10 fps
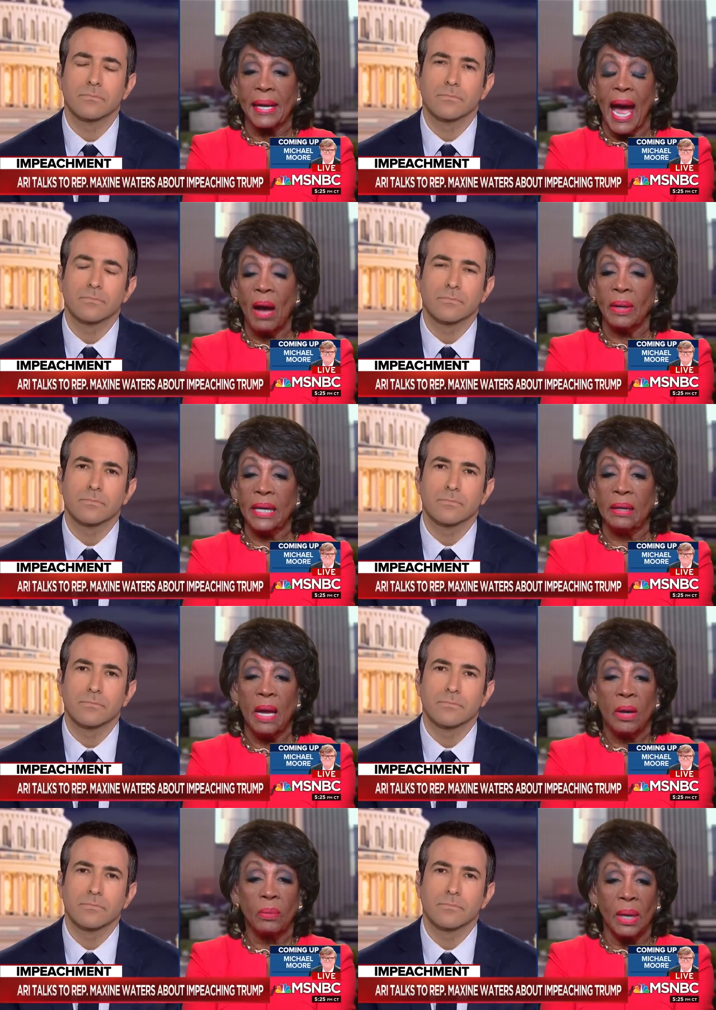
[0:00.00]
Speaker 1: how he
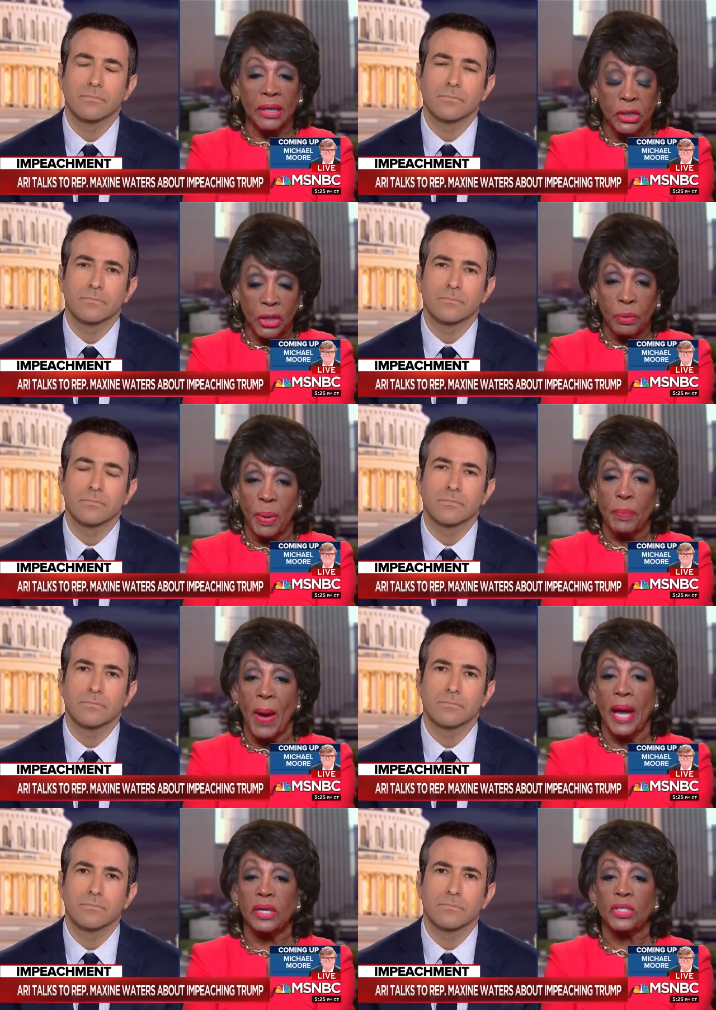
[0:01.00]
really should be
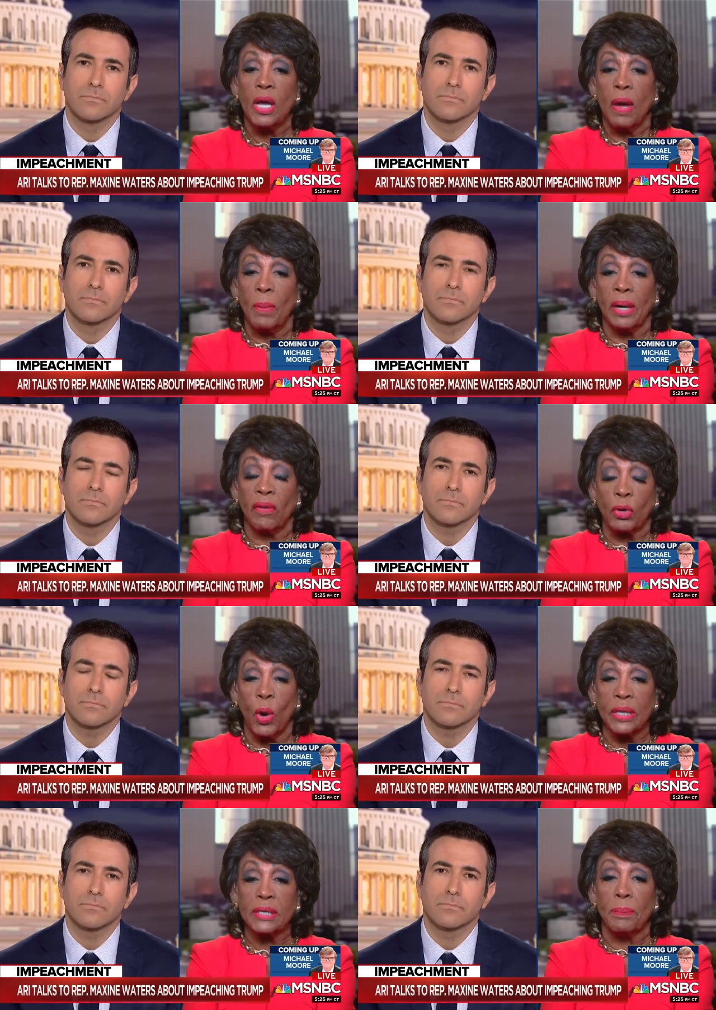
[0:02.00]
punished. But of
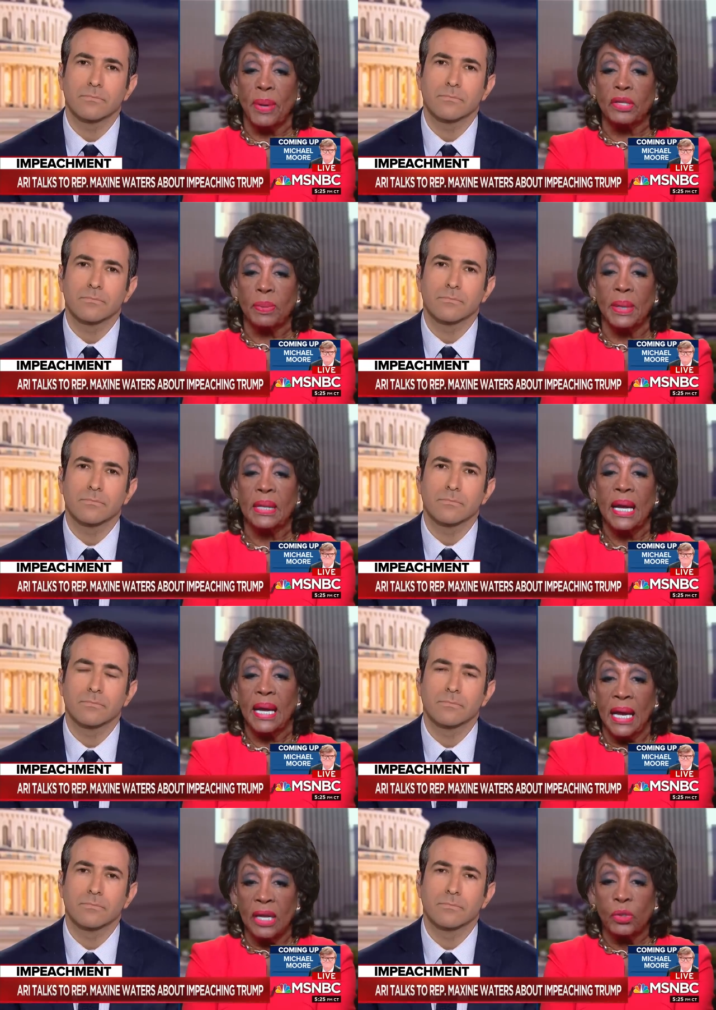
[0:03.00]
course, impeachment
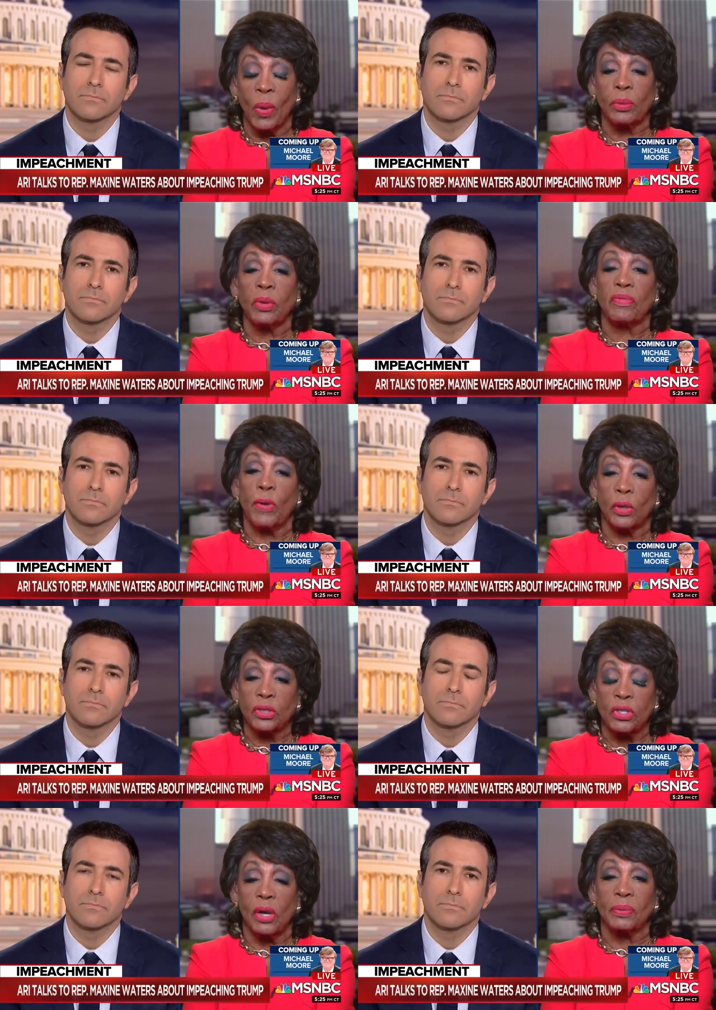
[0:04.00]
is what we're
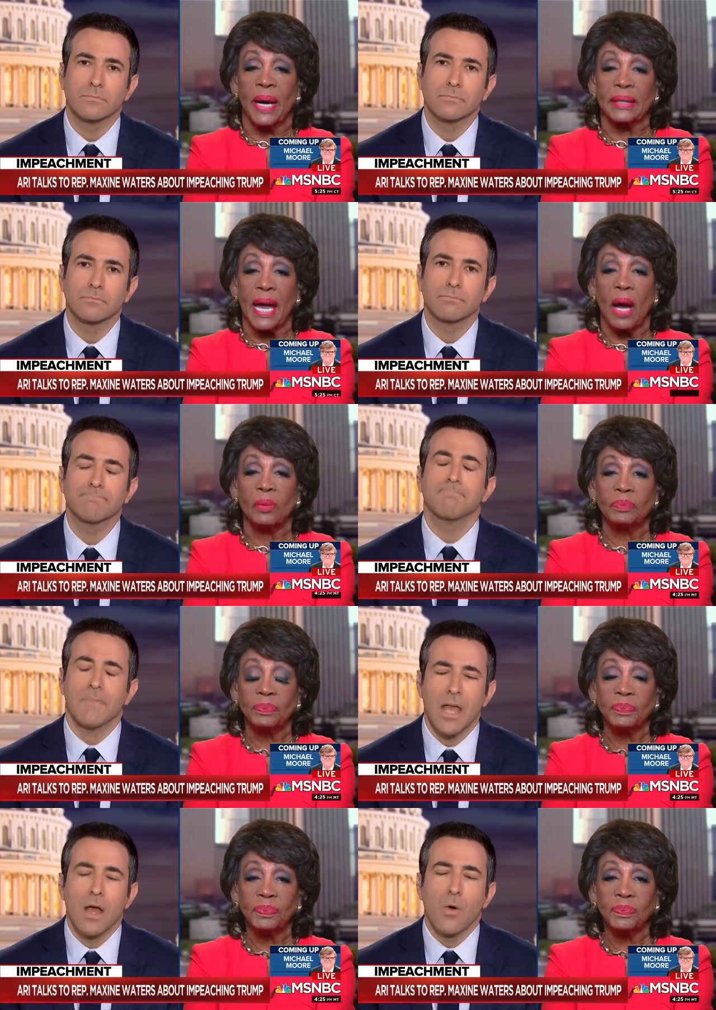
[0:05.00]
focused on right now.
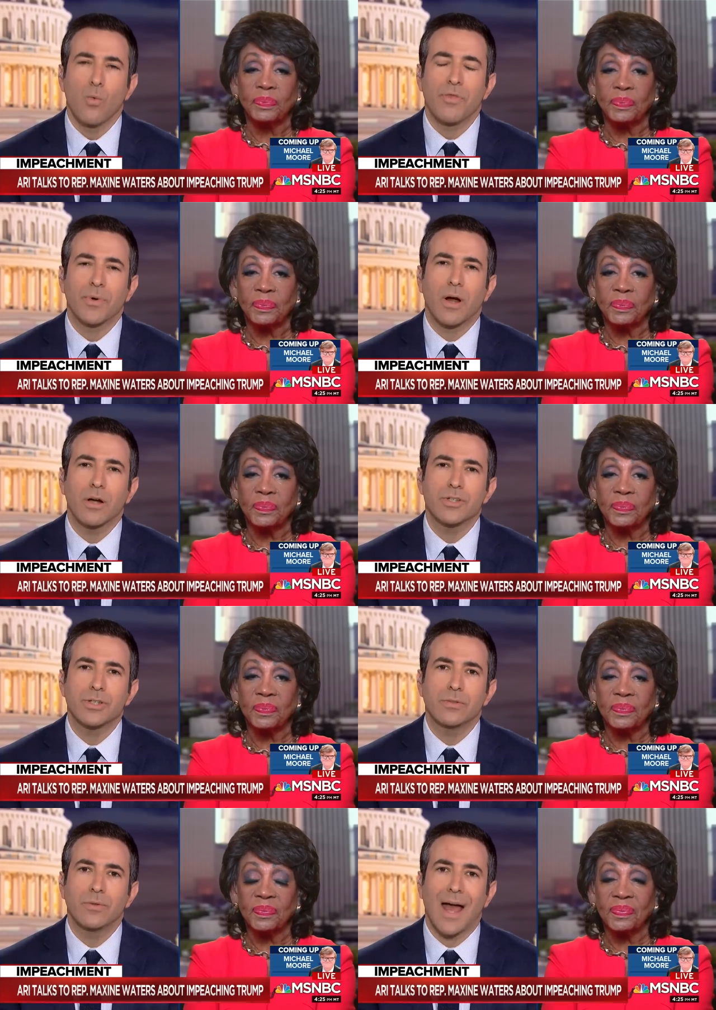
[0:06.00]
Speaker 2: With regard
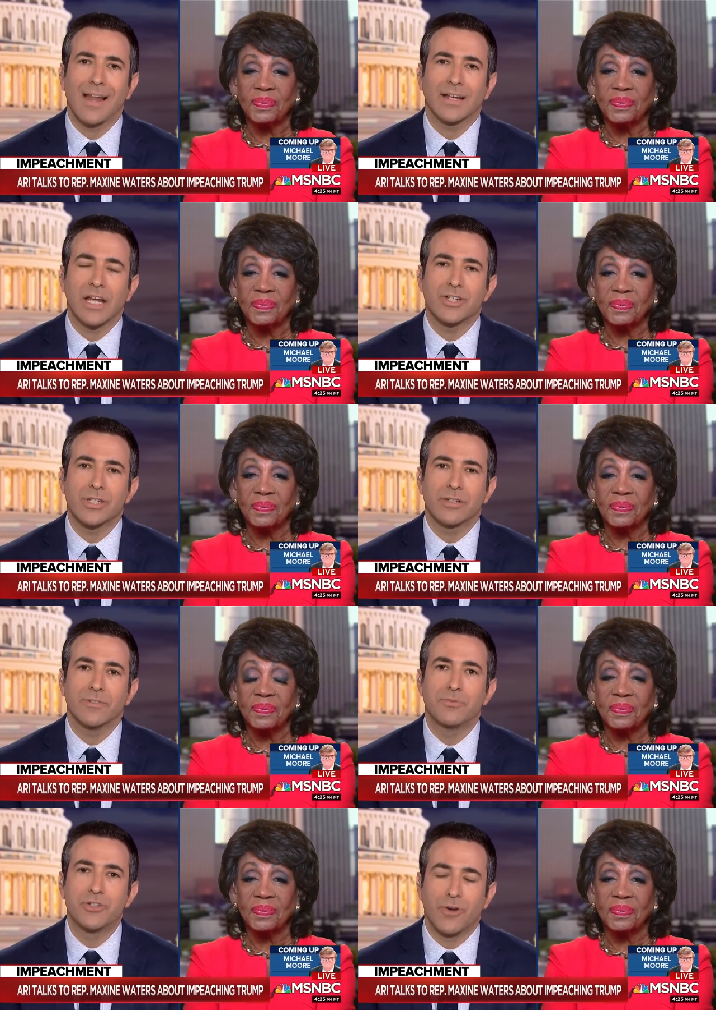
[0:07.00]
to allegations
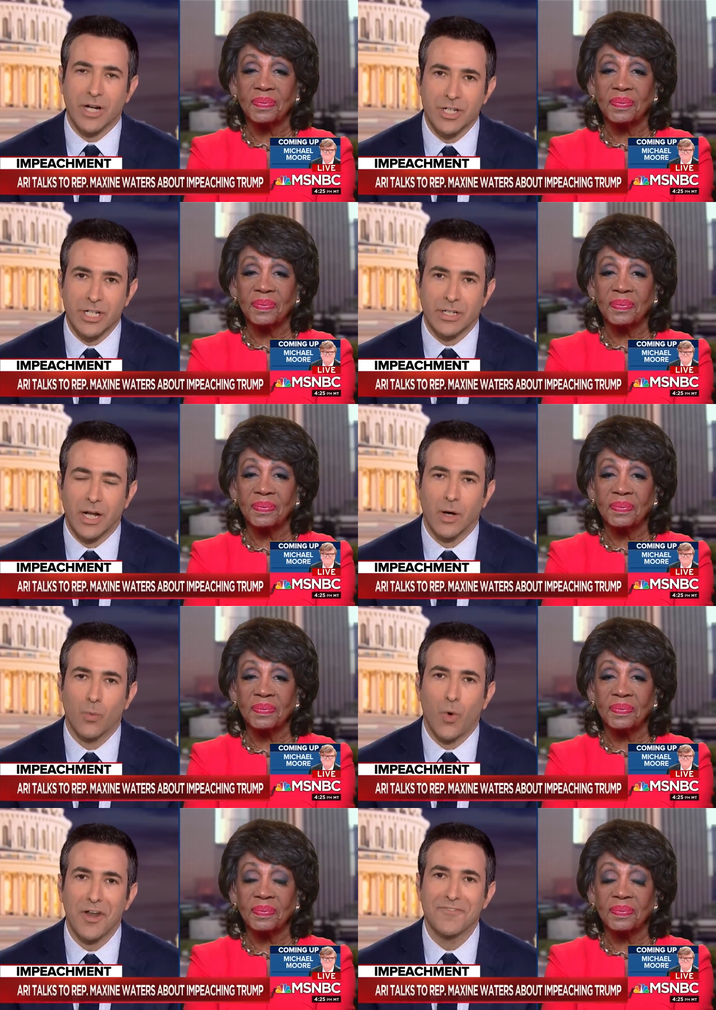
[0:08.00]
of obstruction, uh,
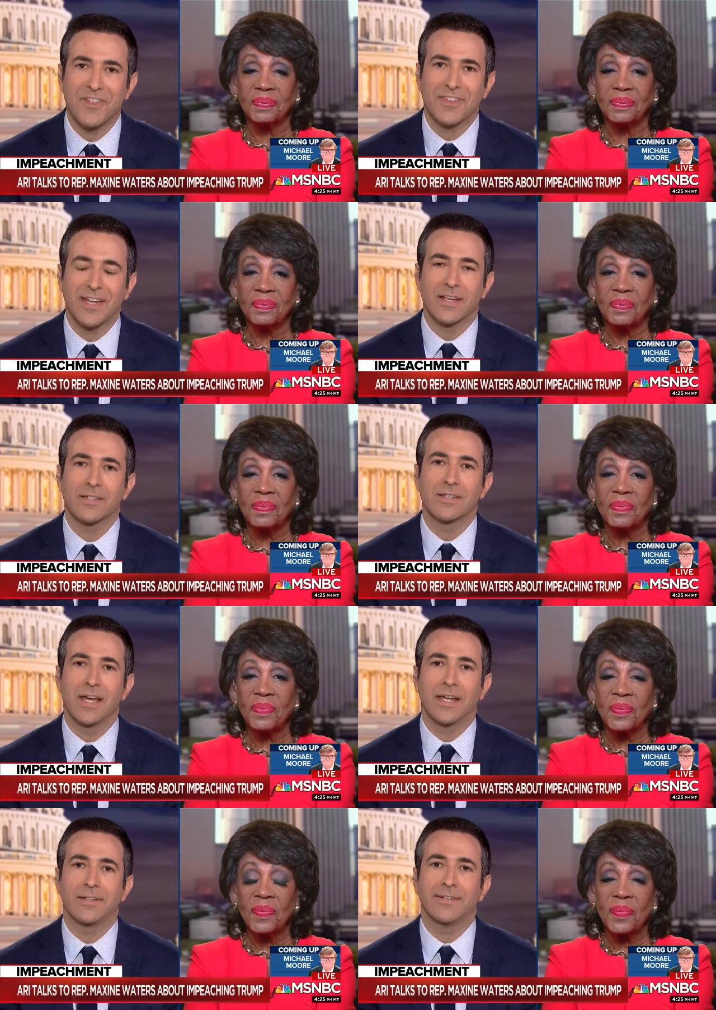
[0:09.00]
one of the things
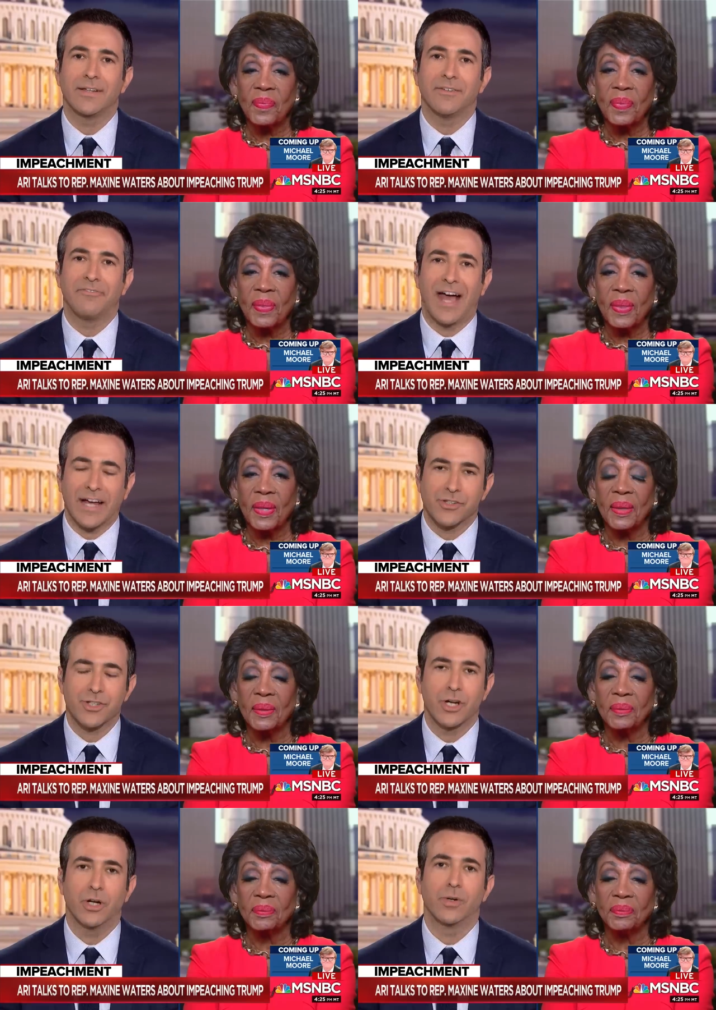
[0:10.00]
that the facts
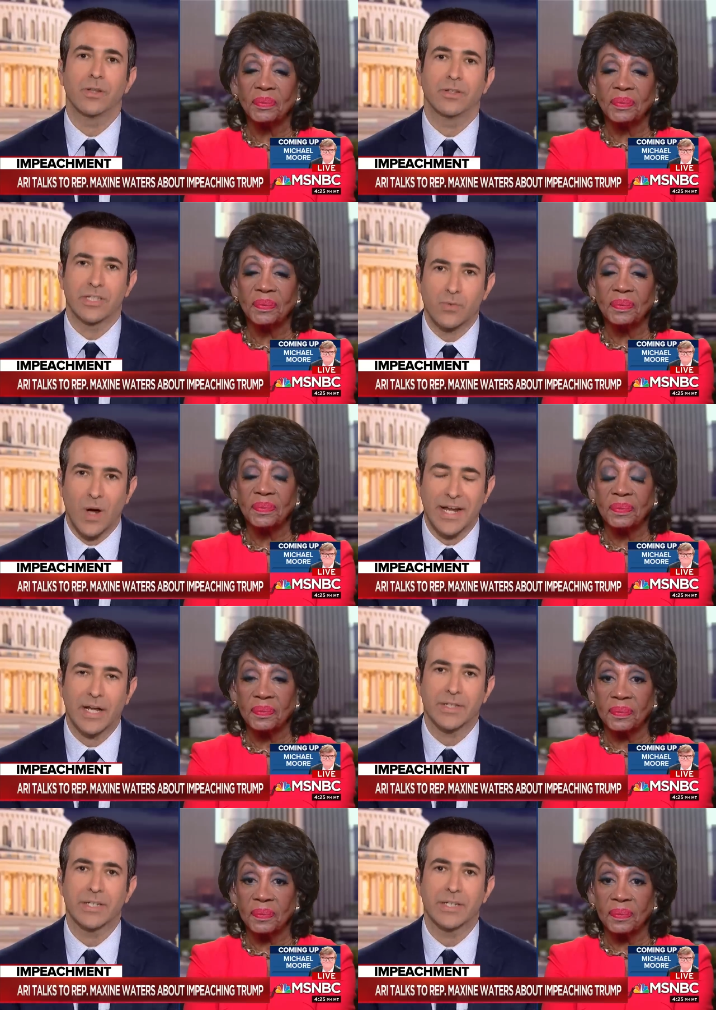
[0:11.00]
show this White House